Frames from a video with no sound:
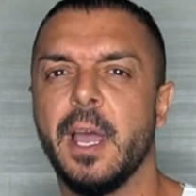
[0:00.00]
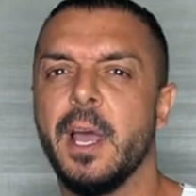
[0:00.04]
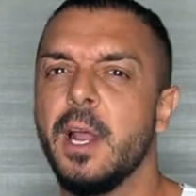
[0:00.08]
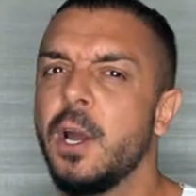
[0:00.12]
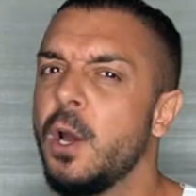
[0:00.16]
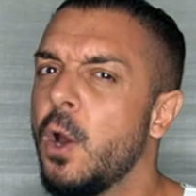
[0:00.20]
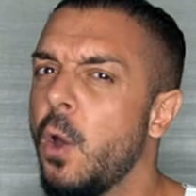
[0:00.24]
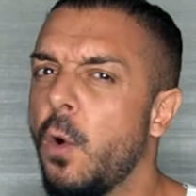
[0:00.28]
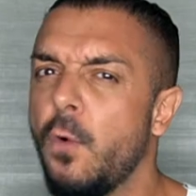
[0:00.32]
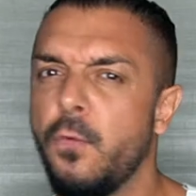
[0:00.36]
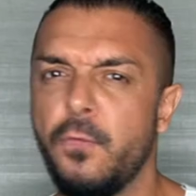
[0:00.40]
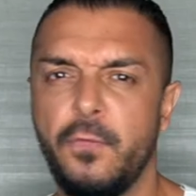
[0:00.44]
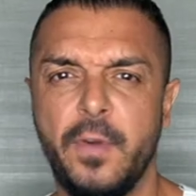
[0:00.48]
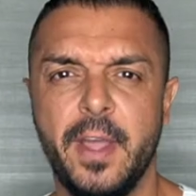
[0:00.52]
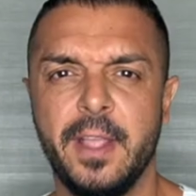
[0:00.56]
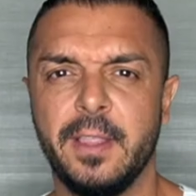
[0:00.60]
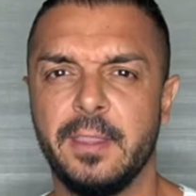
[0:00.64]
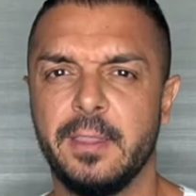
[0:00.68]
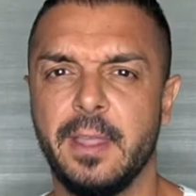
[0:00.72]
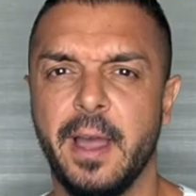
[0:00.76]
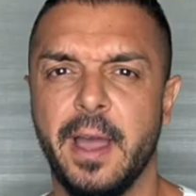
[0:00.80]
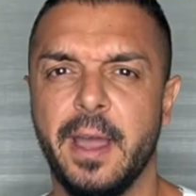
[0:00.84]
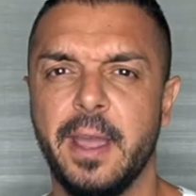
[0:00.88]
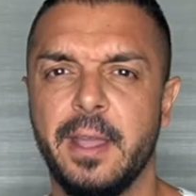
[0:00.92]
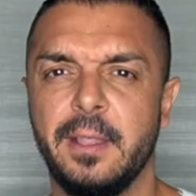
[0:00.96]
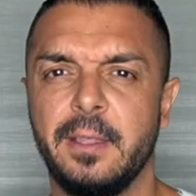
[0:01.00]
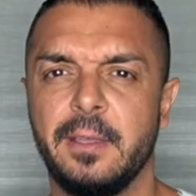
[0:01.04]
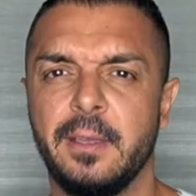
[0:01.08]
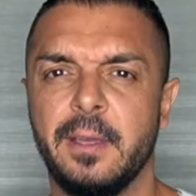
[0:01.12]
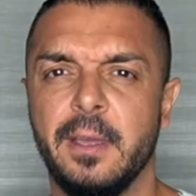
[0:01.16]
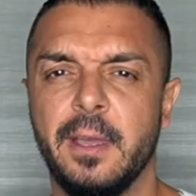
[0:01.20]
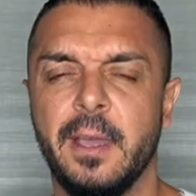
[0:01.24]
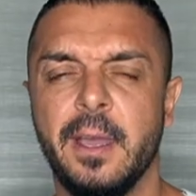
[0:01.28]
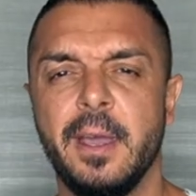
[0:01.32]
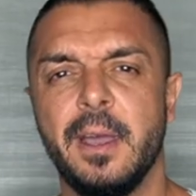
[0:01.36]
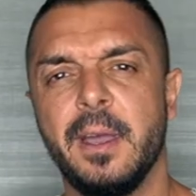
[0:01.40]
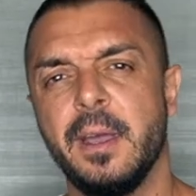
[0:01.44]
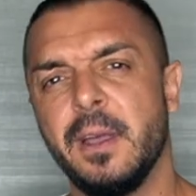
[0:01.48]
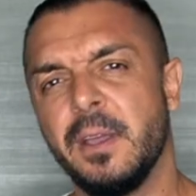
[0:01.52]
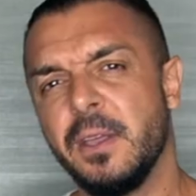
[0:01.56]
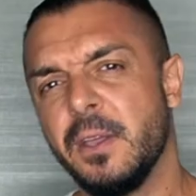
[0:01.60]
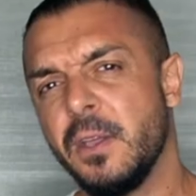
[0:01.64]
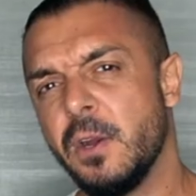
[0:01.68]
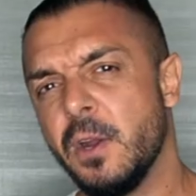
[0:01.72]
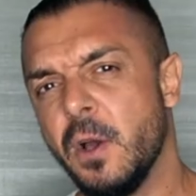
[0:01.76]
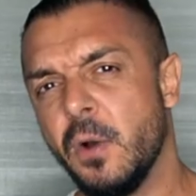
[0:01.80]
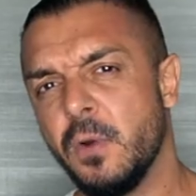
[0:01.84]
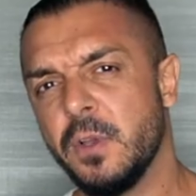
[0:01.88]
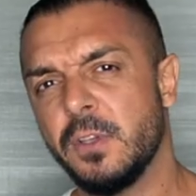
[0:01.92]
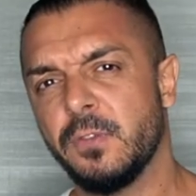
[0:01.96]
Low fat diet, you
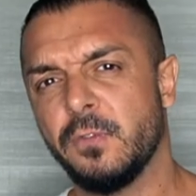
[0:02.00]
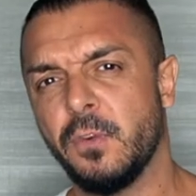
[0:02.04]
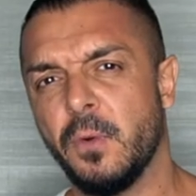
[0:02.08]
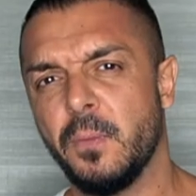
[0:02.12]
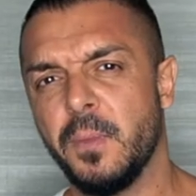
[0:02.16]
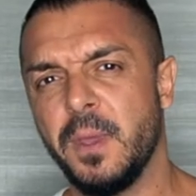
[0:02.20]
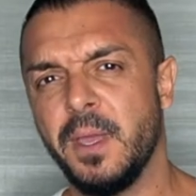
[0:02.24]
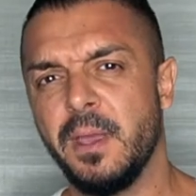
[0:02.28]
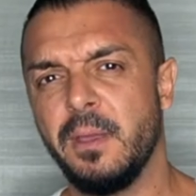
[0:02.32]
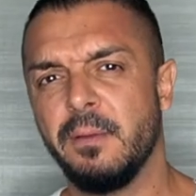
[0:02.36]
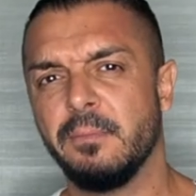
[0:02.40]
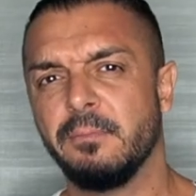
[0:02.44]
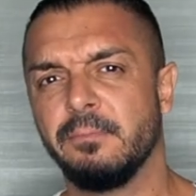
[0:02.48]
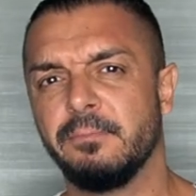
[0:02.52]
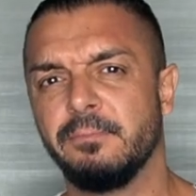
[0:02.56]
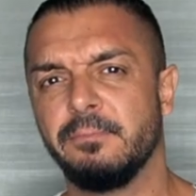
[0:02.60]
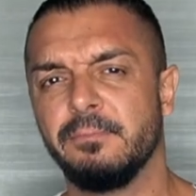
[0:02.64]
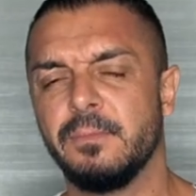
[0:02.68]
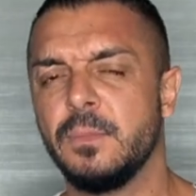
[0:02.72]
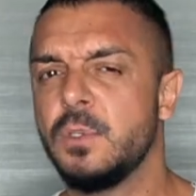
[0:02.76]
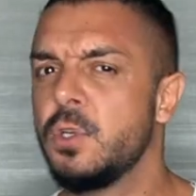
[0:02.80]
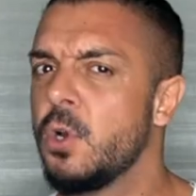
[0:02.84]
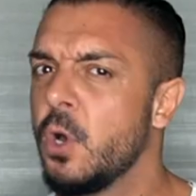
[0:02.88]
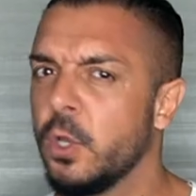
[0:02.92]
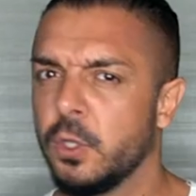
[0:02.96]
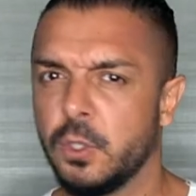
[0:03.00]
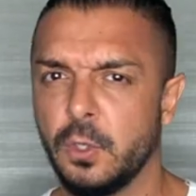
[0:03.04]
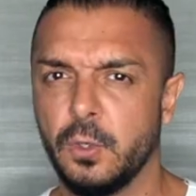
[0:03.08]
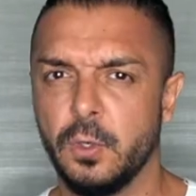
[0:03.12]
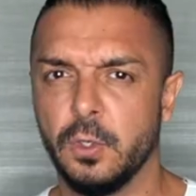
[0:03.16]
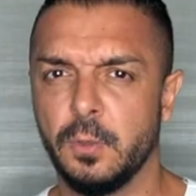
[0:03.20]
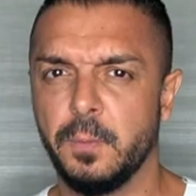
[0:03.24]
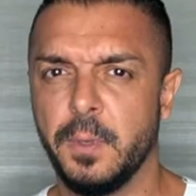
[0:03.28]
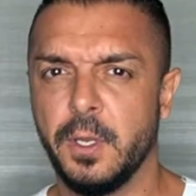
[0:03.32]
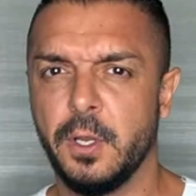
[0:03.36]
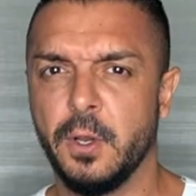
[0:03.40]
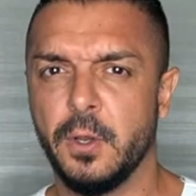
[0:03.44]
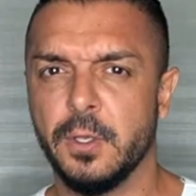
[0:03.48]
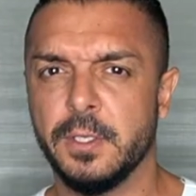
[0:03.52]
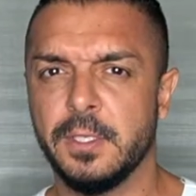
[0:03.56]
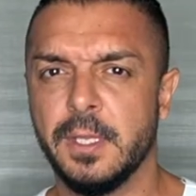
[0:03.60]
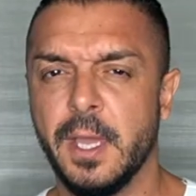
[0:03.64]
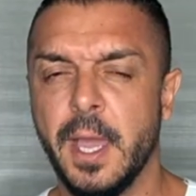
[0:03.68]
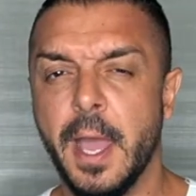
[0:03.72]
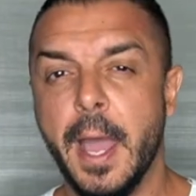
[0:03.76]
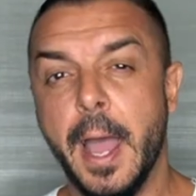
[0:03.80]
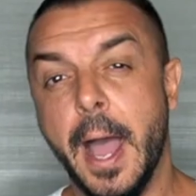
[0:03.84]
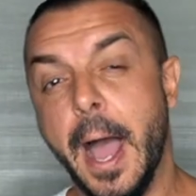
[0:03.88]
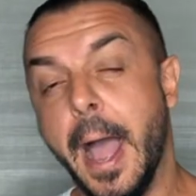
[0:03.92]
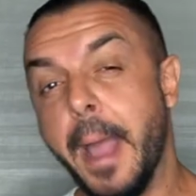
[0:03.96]
know, is for me not good because
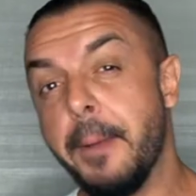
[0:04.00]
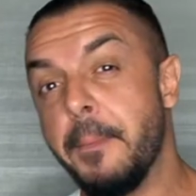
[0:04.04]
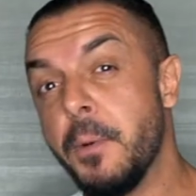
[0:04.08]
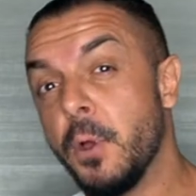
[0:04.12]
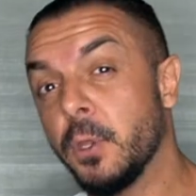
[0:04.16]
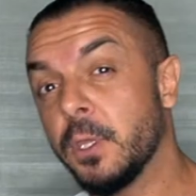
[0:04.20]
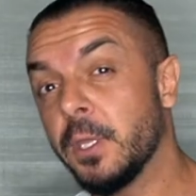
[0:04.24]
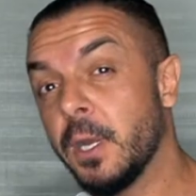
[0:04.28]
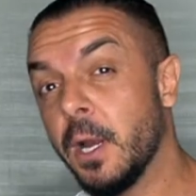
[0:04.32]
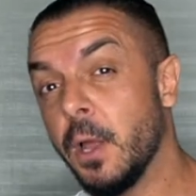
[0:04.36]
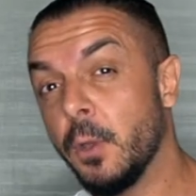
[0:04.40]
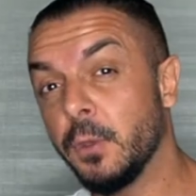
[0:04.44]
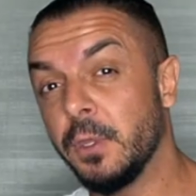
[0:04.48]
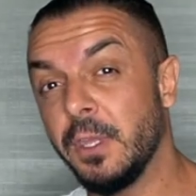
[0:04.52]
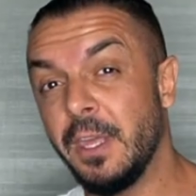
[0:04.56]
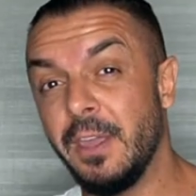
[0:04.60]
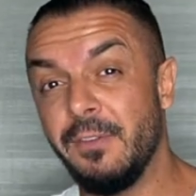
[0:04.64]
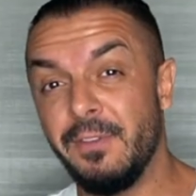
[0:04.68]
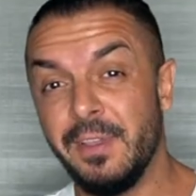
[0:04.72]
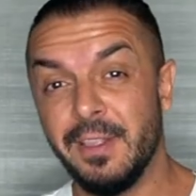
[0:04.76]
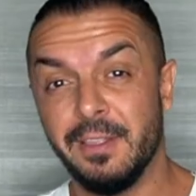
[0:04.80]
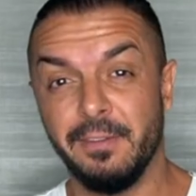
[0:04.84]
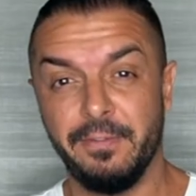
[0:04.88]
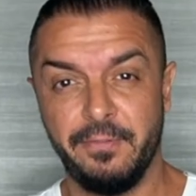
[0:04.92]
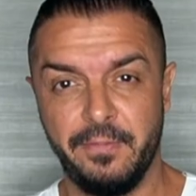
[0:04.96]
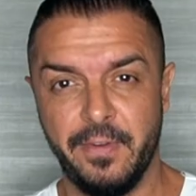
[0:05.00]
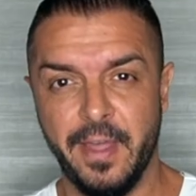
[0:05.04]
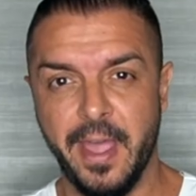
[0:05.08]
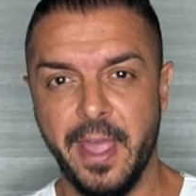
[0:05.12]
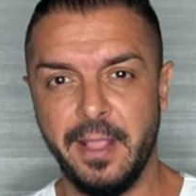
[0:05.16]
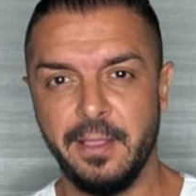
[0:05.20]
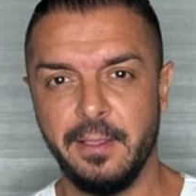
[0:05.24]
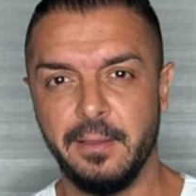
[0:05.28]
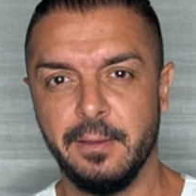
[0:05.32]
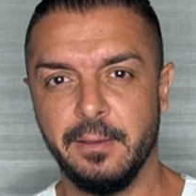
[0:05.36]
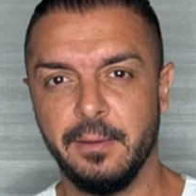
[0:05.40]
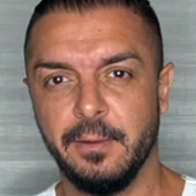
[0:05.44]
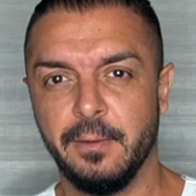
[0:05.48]
I'm not allowed eating the fat.